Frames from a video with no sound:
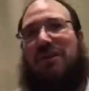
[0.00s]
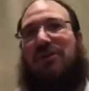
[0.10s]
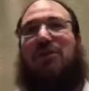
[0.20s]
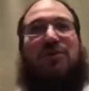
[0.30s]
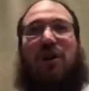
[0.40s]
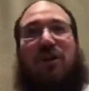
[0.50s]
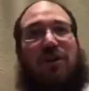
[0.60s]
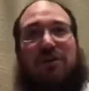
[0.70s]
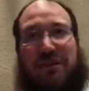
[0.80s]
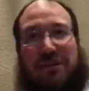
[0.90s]
Those are
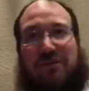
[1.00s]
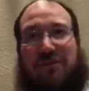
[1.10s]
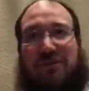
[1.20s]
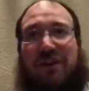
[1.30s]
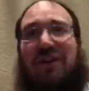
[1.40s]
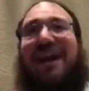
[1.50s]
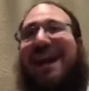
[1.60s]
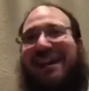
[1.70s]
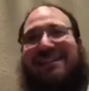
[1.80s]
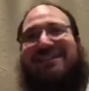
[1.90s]
all levels of fear.
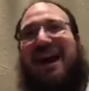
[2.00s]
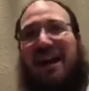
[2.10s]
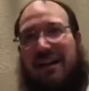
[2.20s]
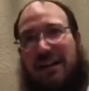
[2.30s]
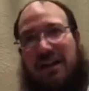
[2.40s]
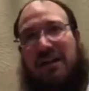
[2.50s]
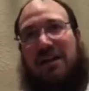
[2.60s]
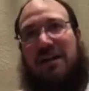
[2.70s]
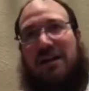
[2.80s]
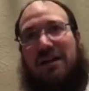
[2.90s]
Anxiety,
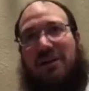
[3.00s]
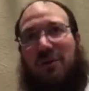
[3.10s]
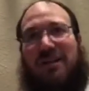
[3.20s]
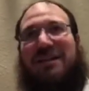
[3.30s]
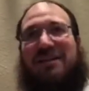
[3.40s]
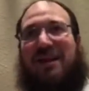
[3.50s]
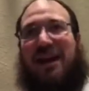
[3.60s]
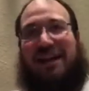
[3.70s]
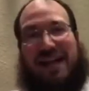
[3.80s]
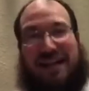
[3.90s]
what's anxiety?